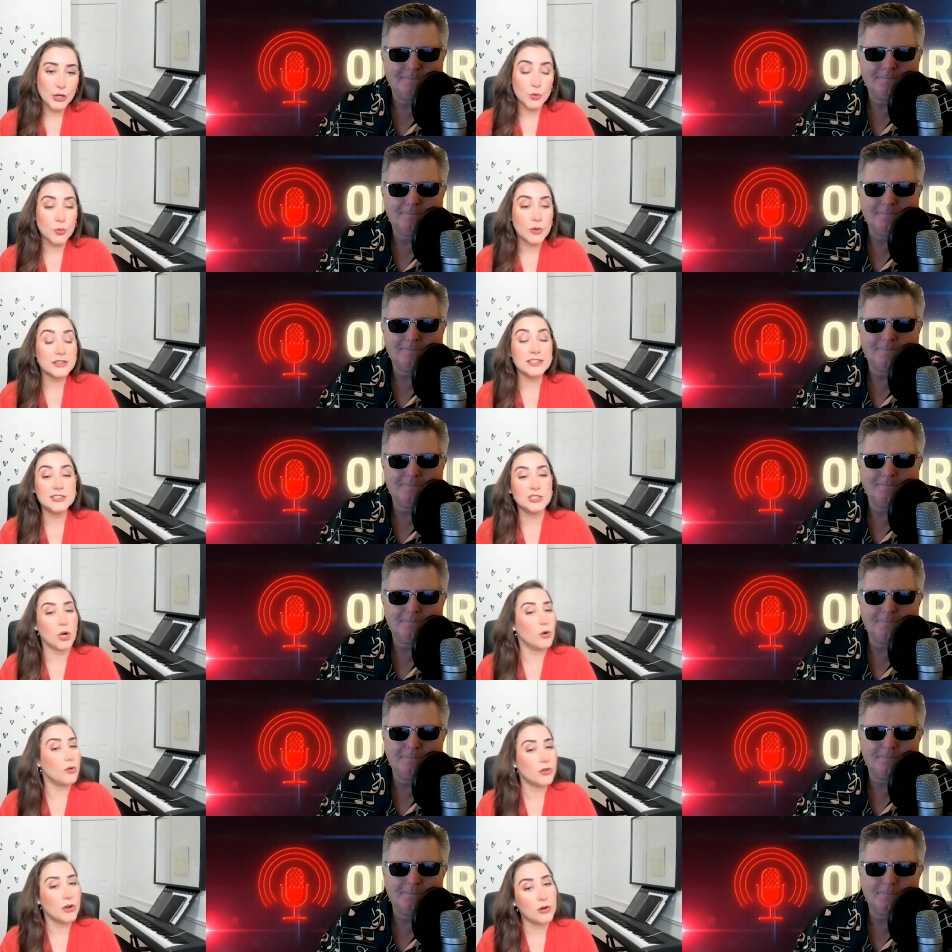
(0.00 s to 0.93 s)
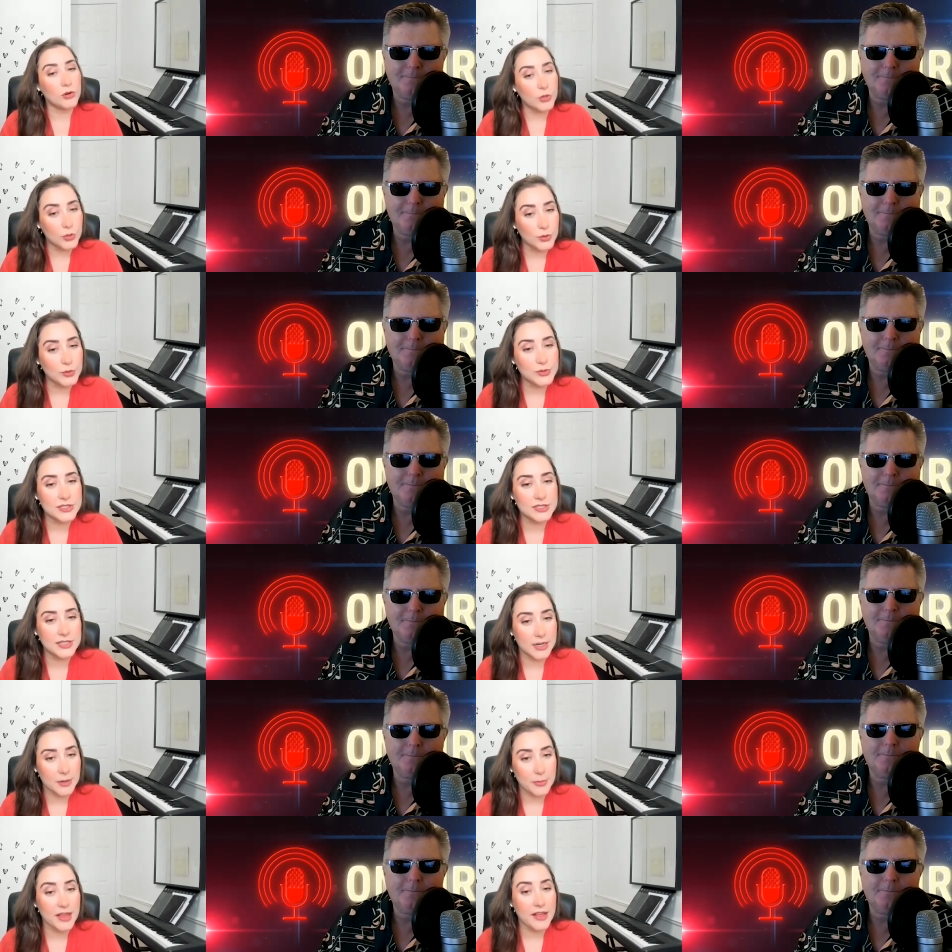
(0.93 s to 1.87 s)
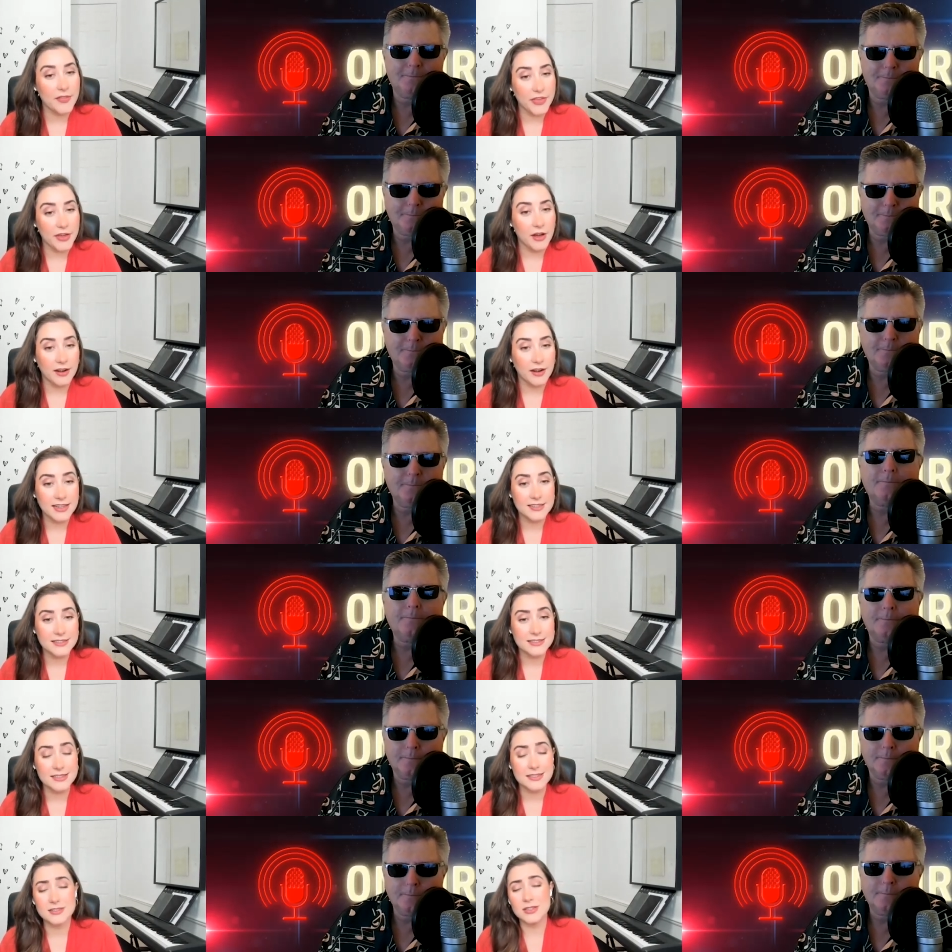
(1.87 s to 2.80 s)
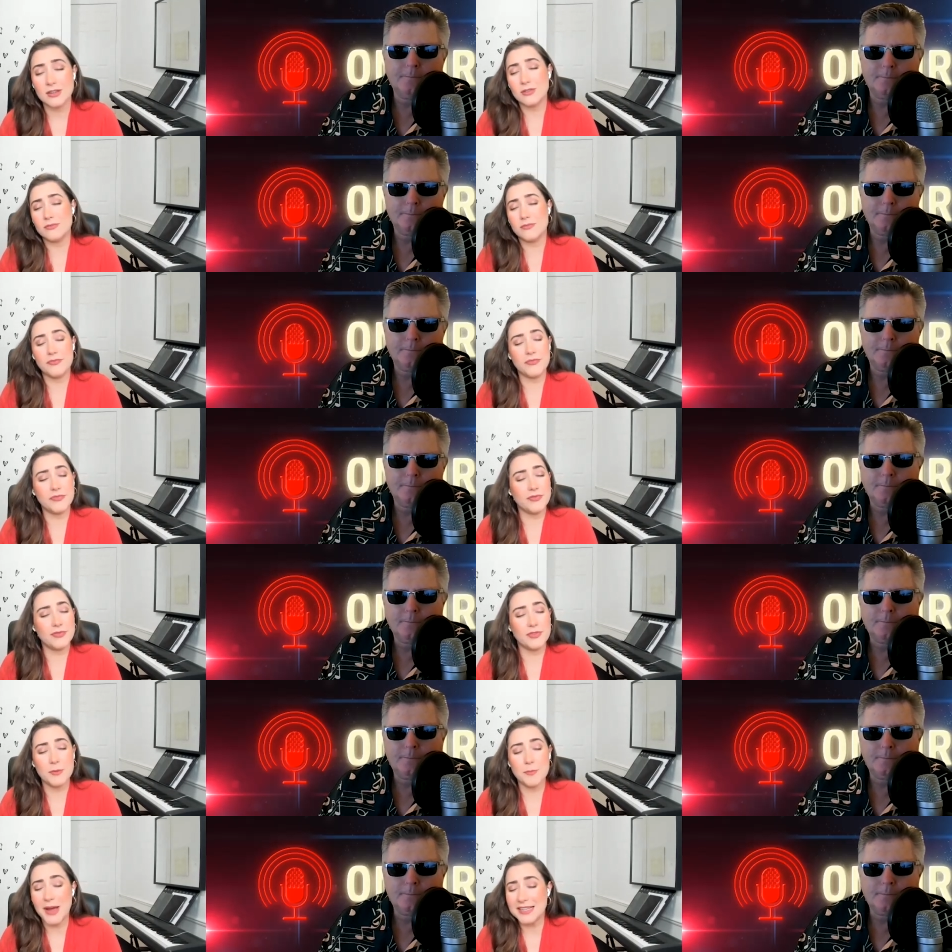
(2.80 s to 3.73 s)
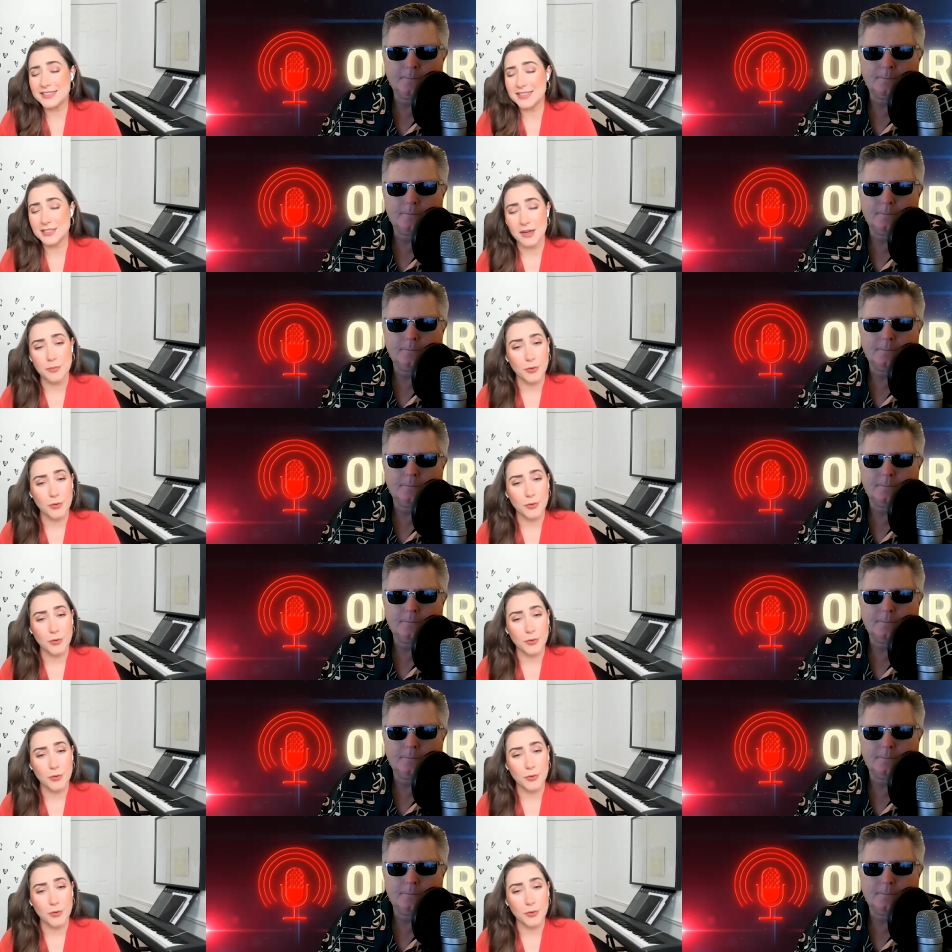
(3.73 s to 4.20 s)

Speaker 1: you really don't know who's going to be in the audience so the best